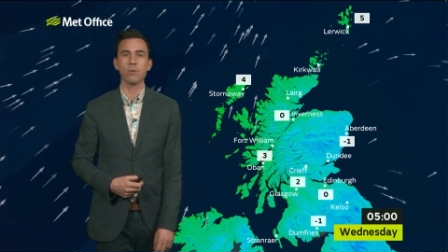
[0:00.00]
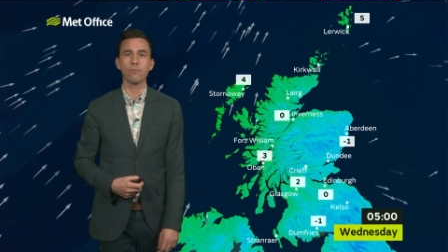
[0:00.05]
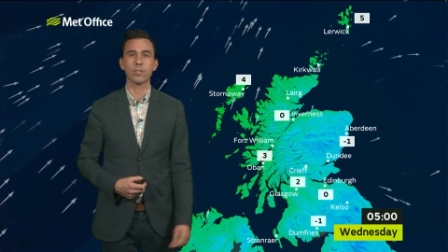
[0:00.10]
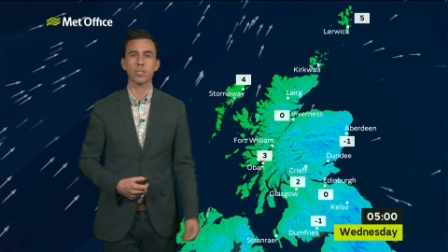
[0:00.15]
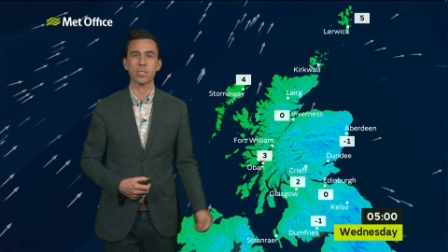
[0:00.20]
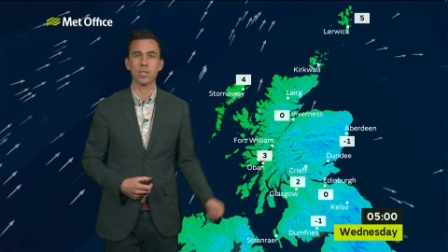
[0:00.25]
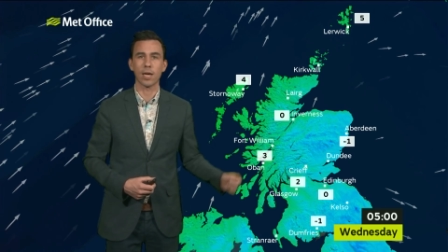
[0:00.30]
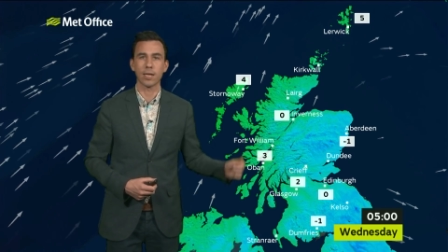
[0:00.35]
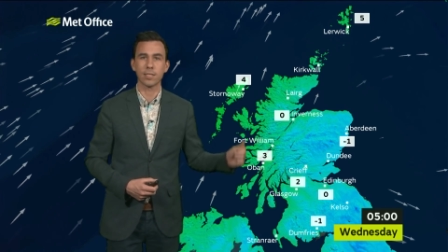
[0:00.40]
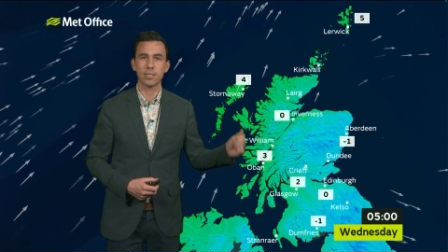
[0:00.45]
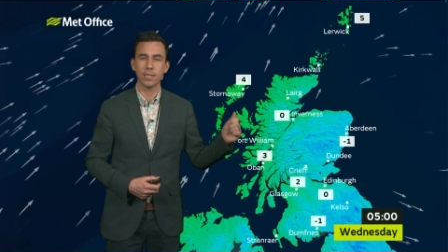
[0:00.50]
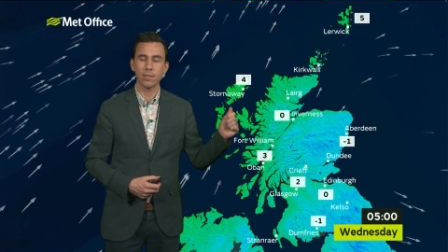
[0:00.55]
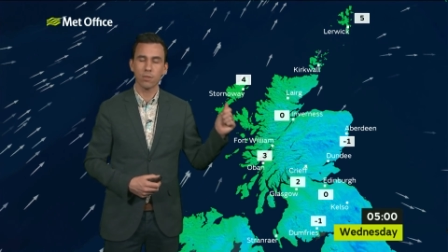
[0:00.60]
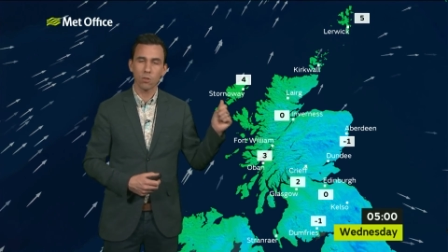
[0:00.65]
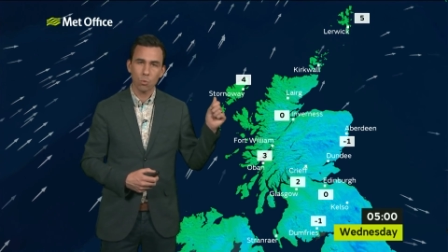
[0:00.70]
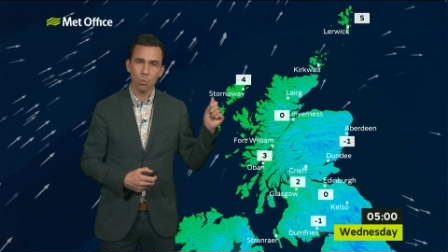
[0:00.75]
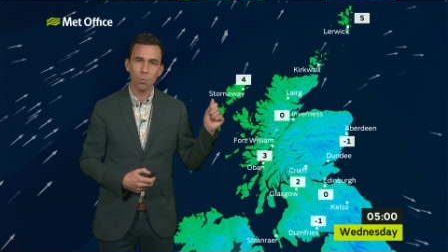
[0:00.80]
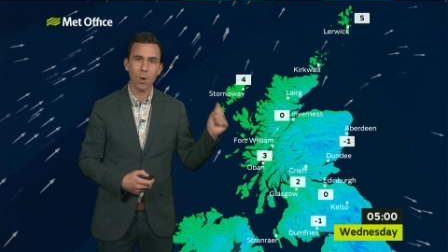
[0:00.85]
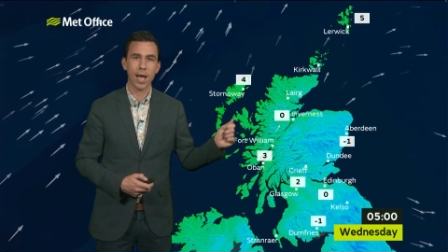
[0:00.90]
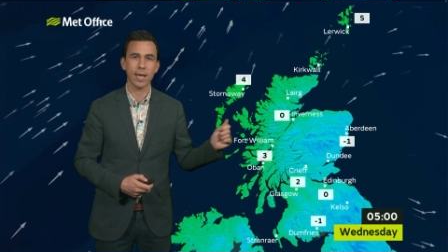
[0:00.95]
previous night in
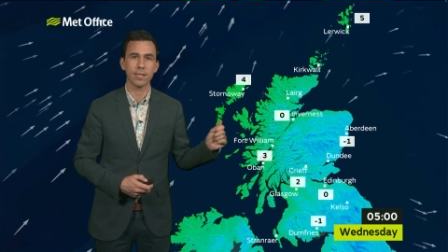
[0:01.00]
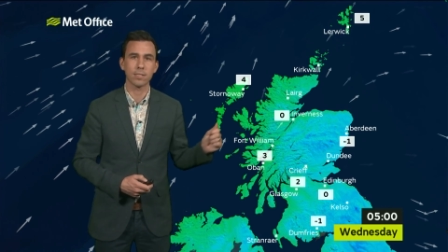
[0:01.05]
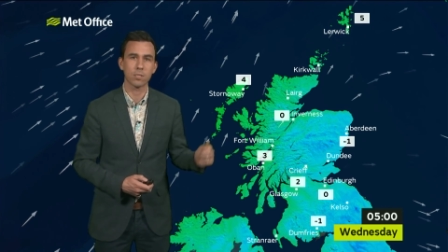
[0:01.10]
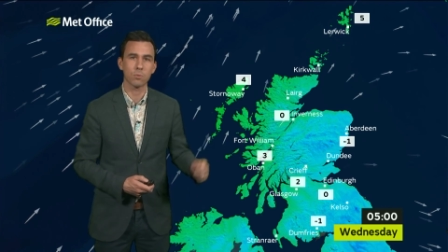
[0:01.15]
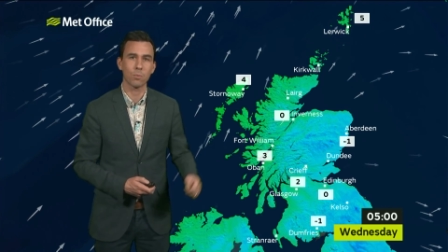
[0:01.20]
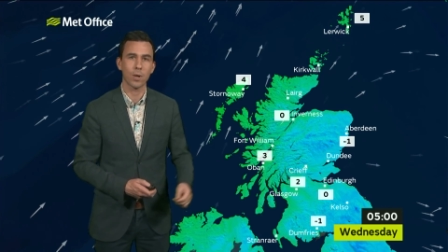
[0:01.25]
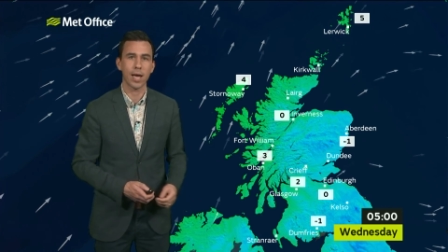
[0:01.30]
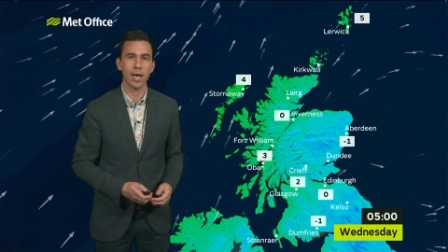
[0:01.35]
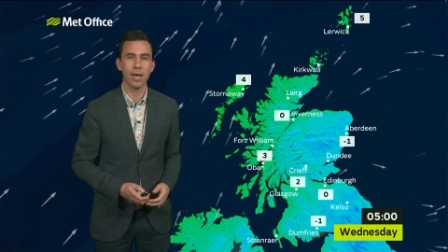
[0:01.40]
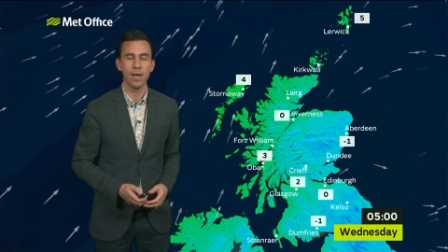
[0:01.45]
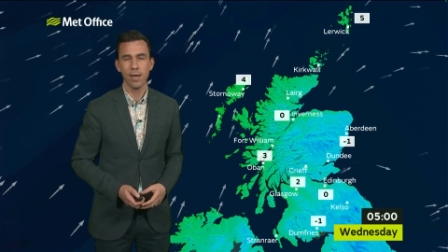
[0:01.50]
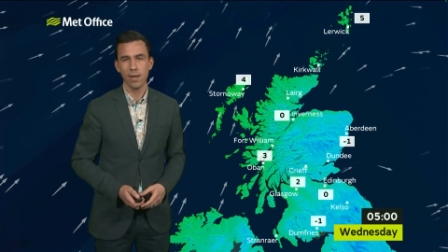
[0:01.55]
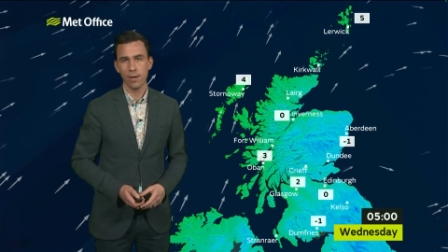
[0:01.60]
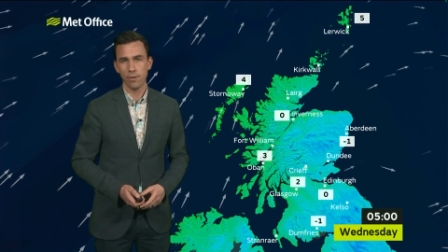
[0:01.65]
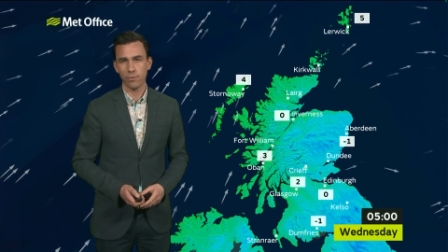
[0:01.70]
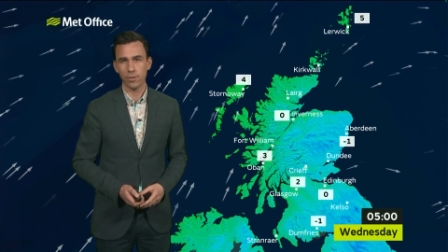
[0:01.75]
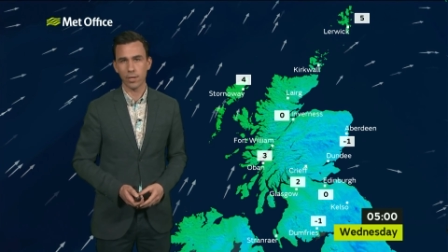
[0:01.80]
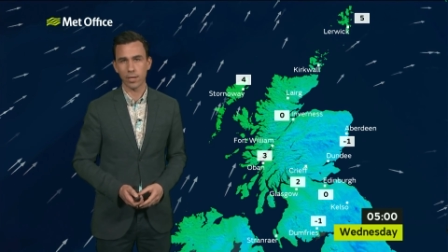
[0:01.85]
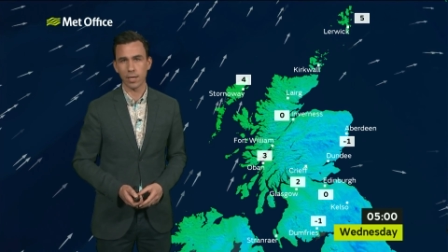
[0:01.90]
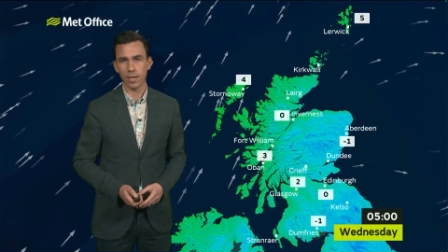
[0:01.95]
the west, where
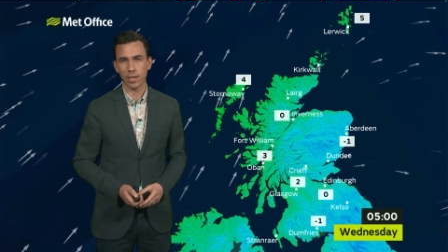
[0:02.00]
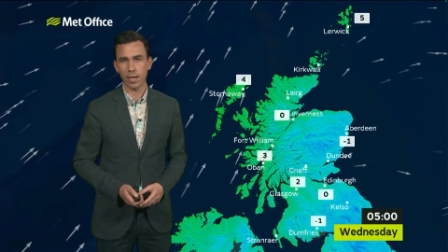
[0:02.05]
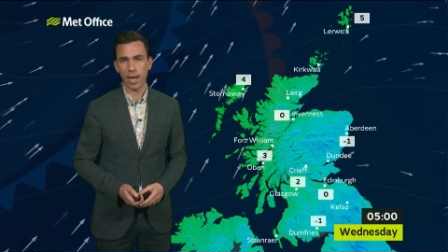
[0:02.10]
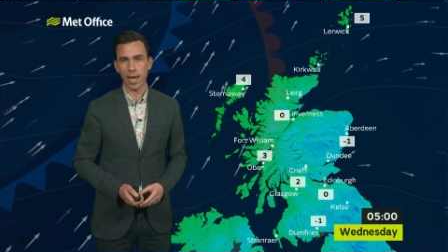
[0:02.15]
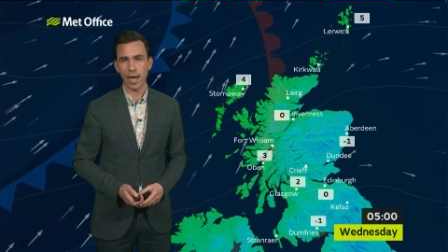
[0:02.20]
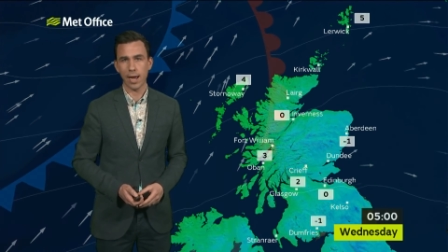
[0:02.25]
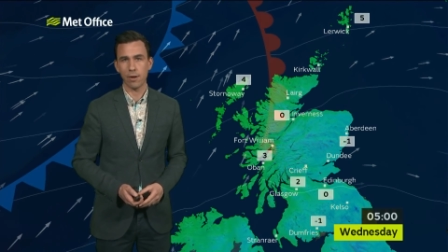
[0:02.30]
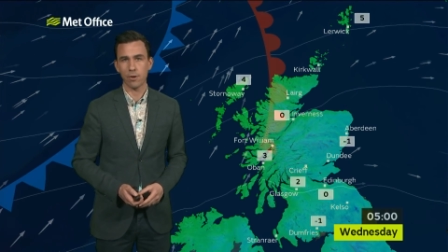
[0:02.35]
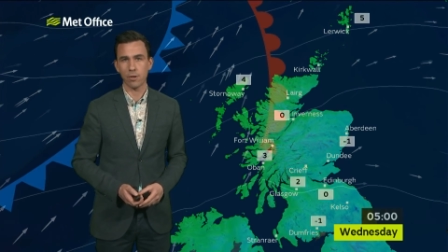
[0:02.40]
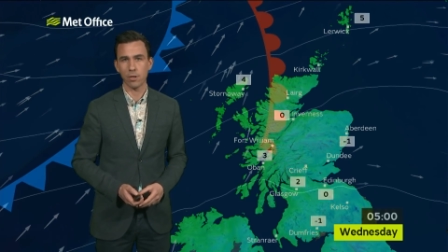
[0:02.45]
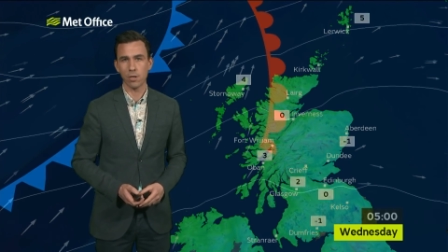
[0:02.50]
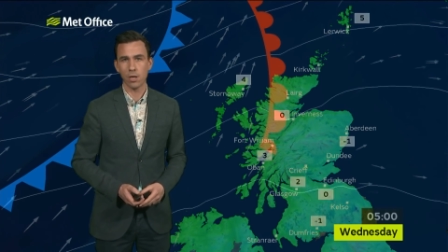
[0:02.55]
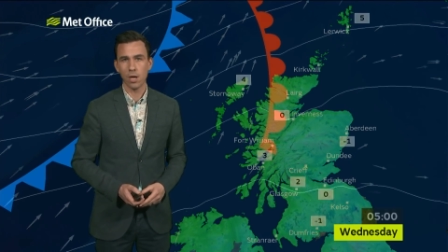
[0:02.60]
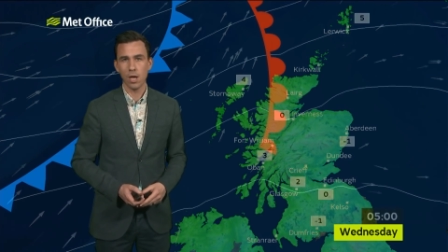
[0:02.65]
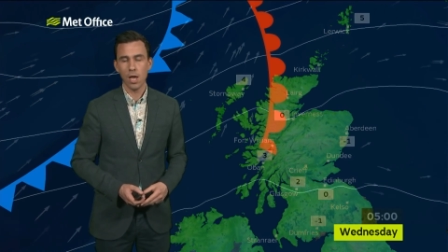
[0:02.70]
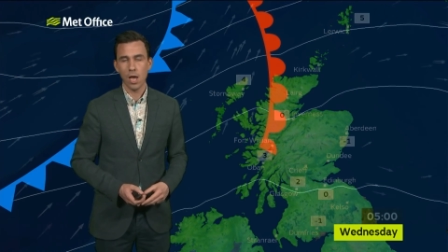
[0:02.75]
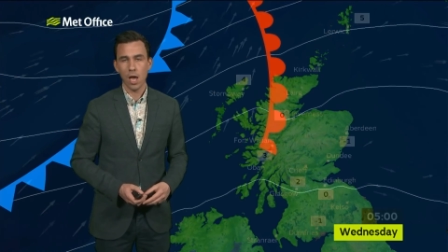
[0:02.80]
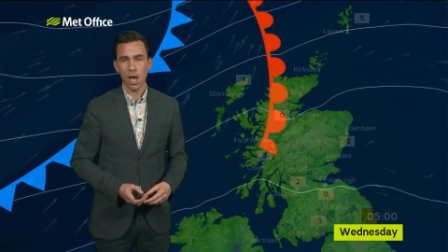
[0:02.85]
thicker cloud and